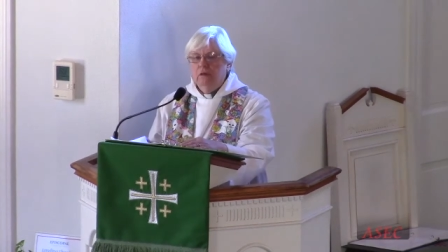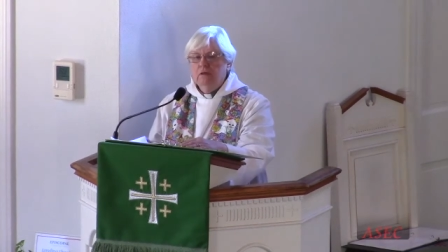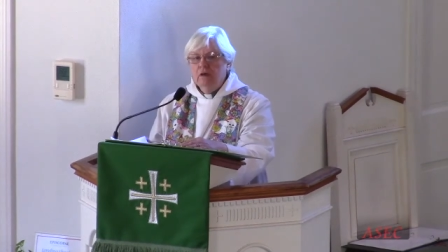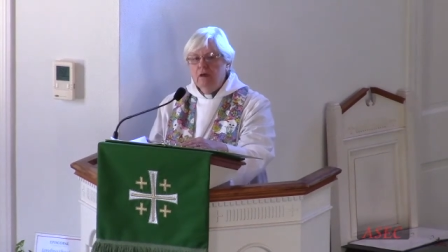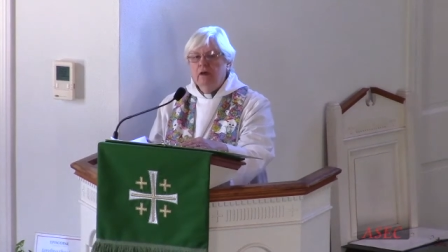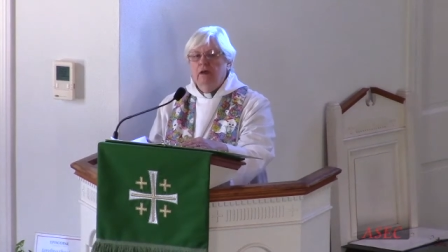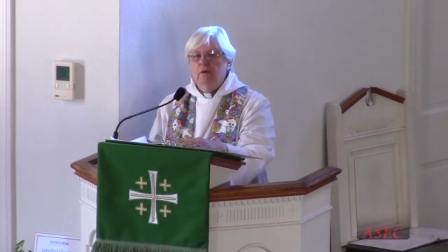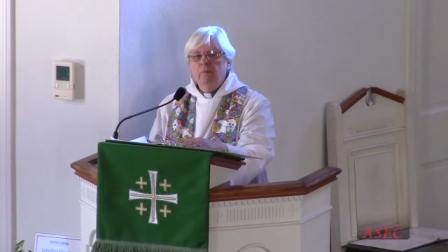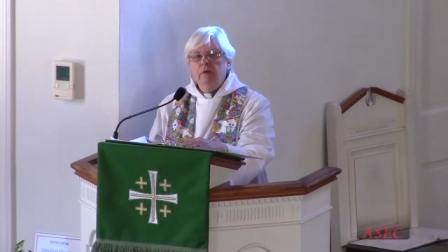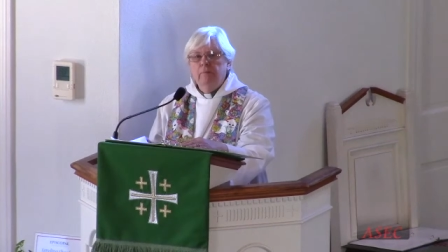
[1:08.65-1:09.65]

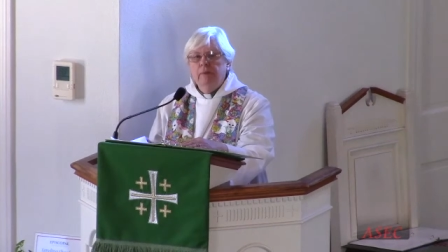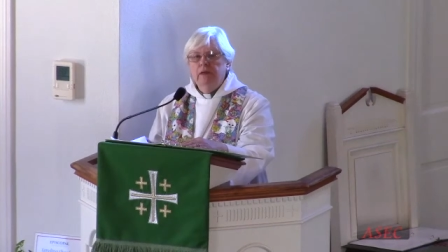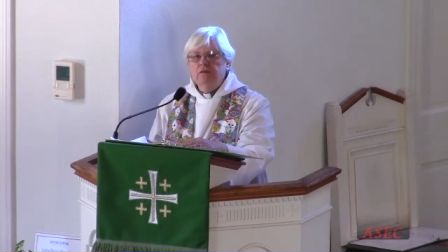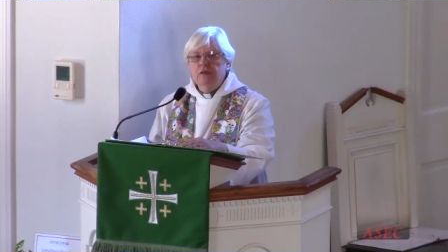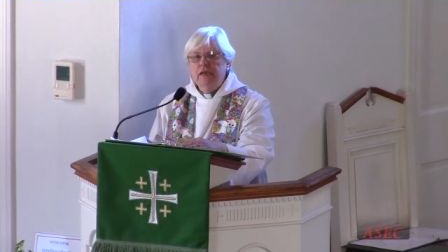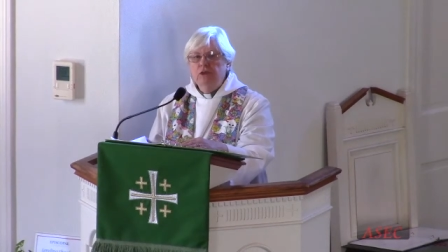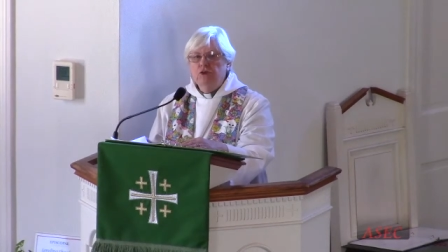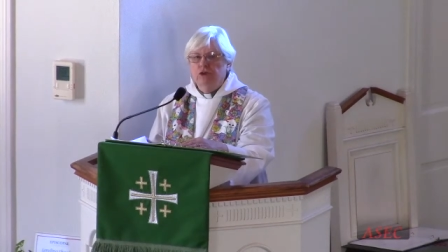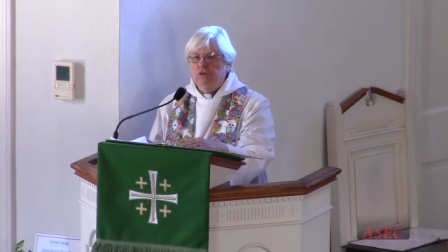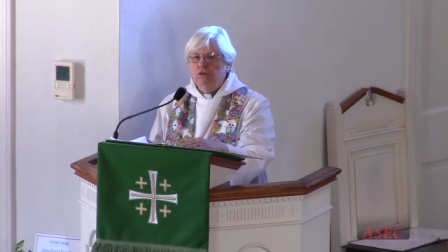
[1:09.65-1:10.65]
Time makes
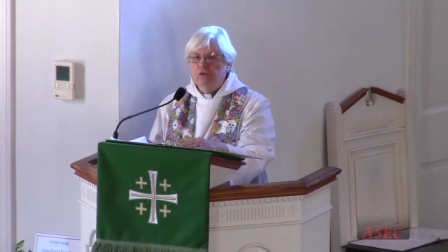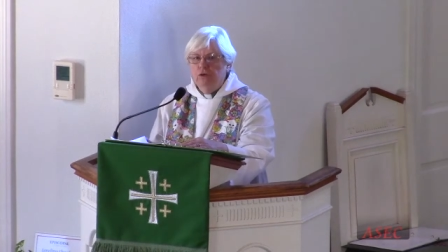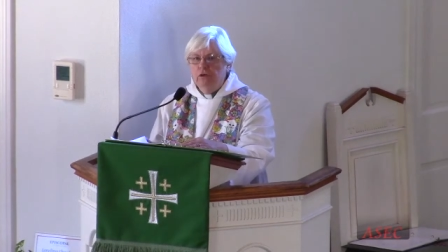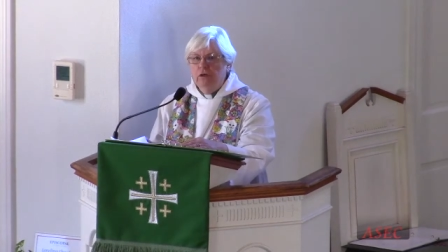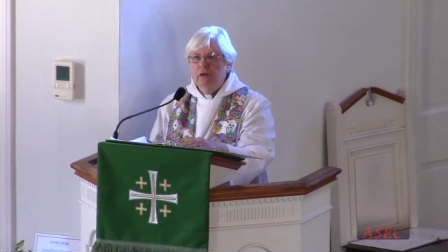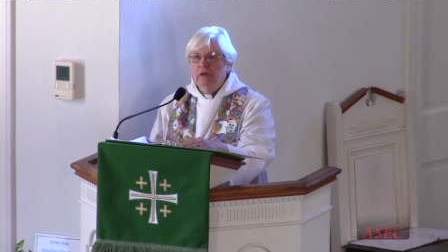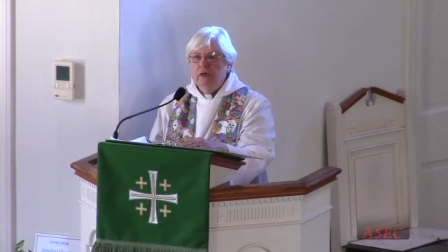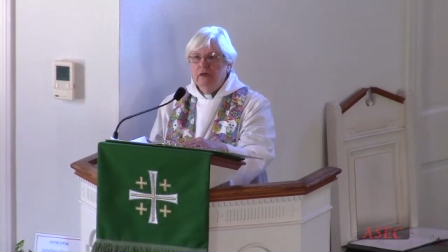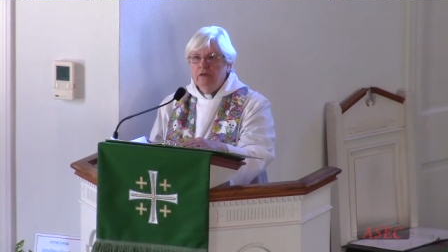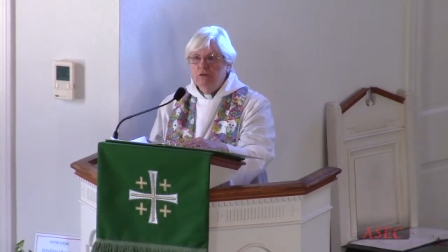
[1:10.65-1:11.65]
ancient good
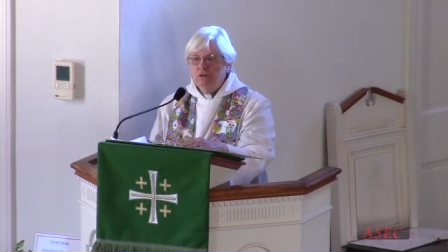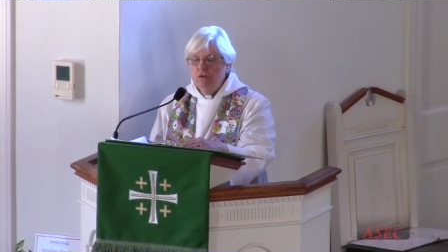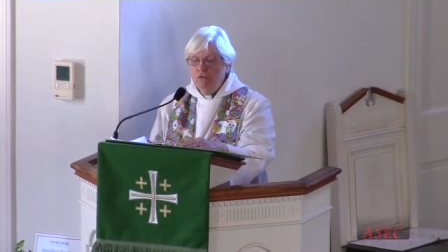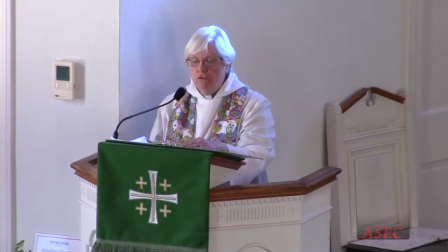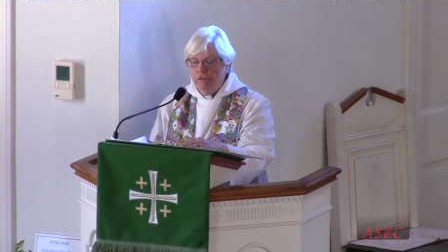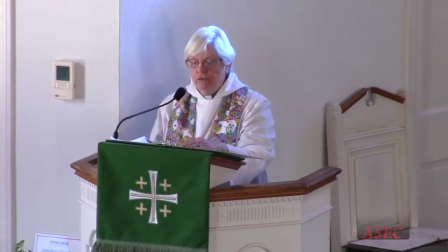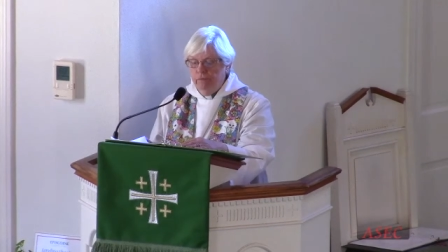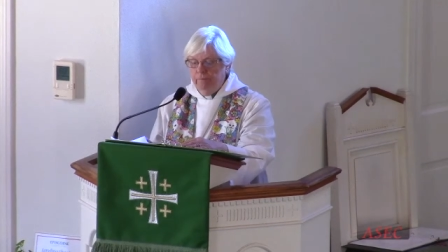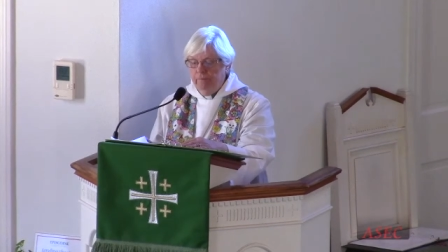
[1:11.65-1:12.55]
uncouth.